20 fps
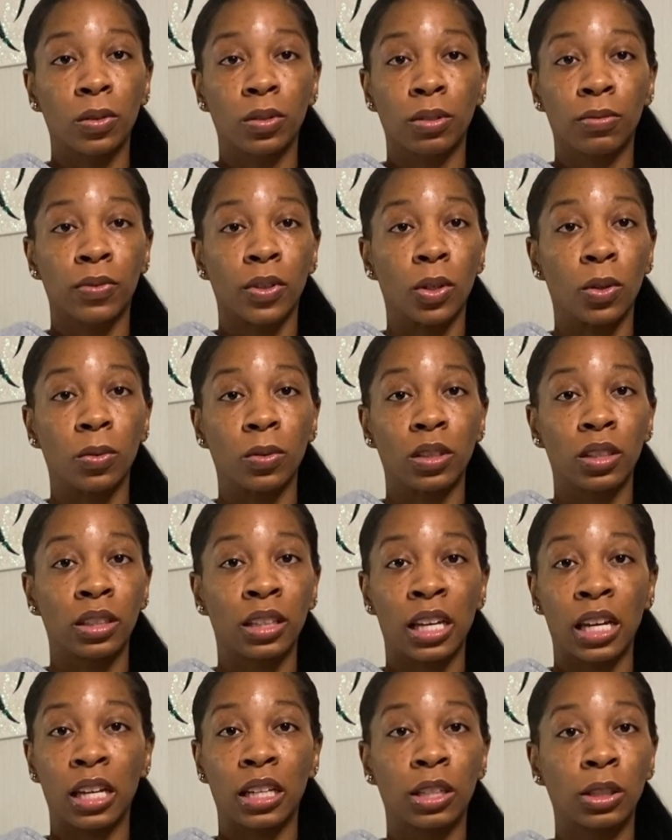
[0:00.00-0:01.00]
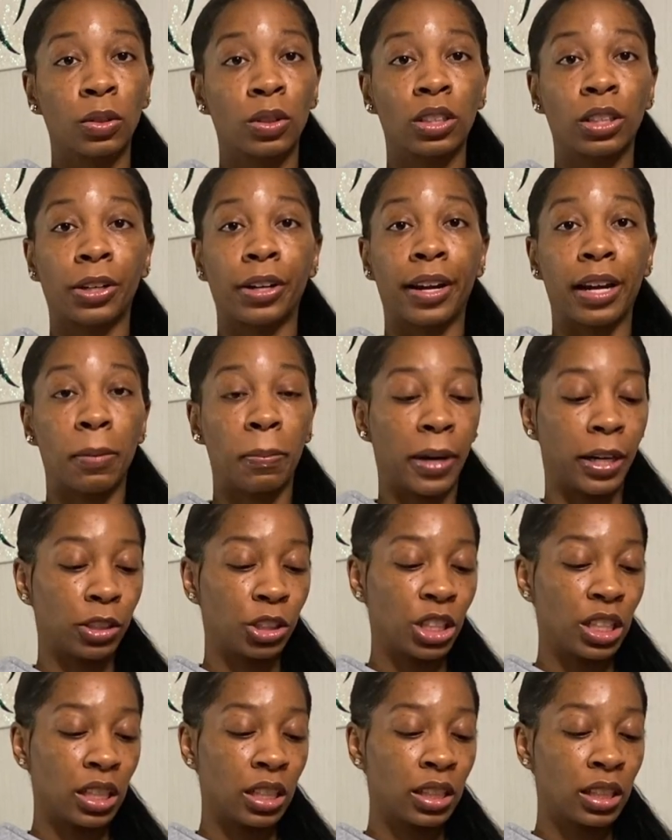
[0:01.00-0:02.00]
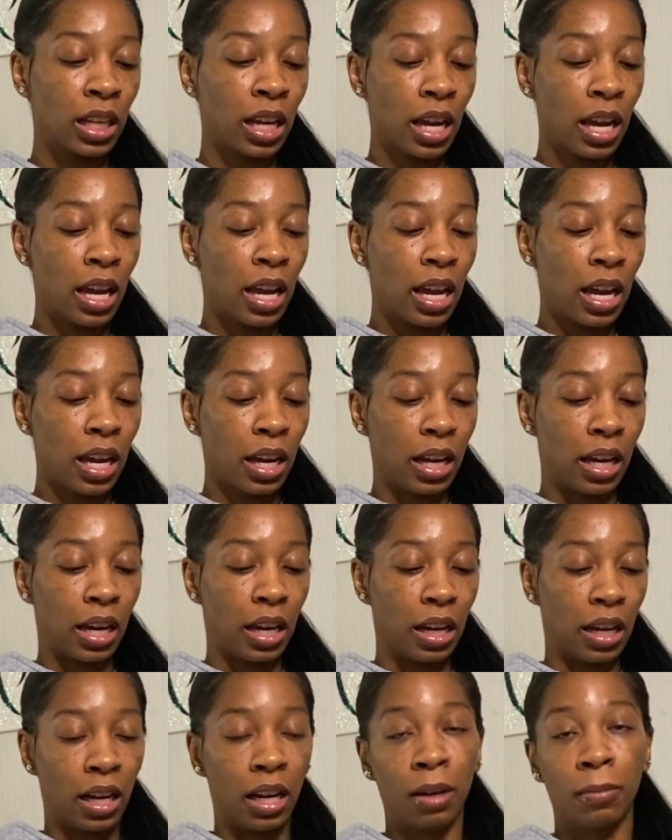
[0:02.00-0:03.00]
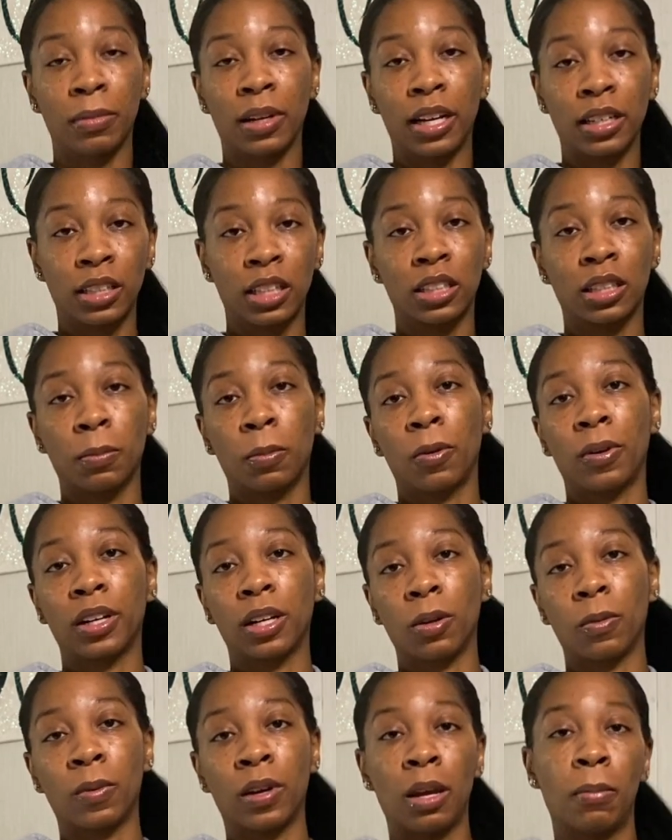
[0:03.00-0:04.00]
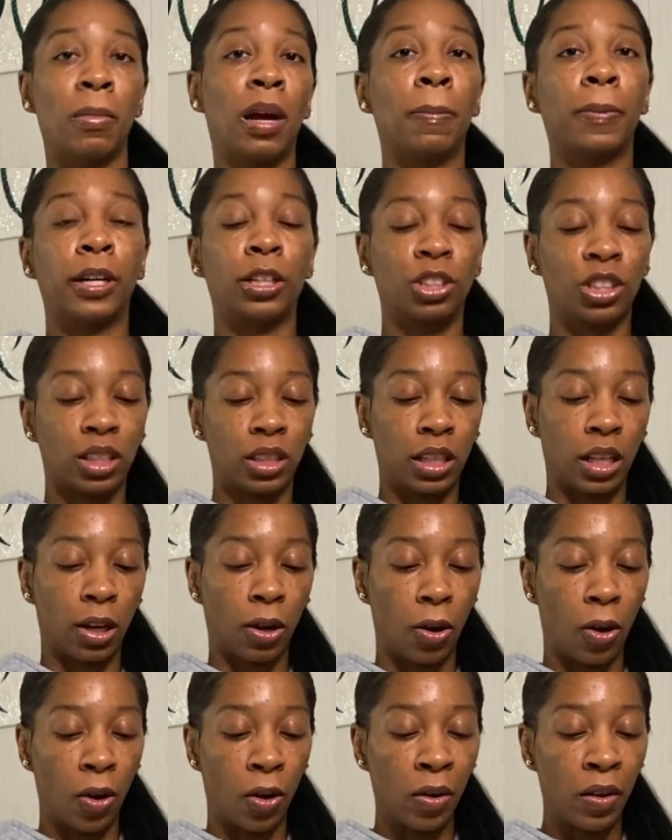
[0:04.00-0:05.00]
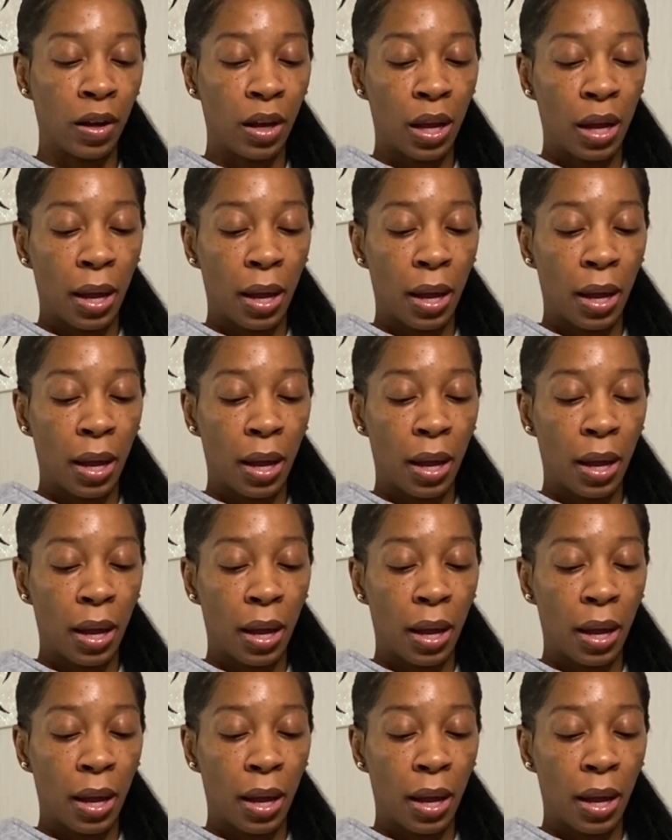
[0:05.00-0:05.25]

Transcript: The phone is, again, this was a great purchase, and I'm not disappointed with my purchase at all.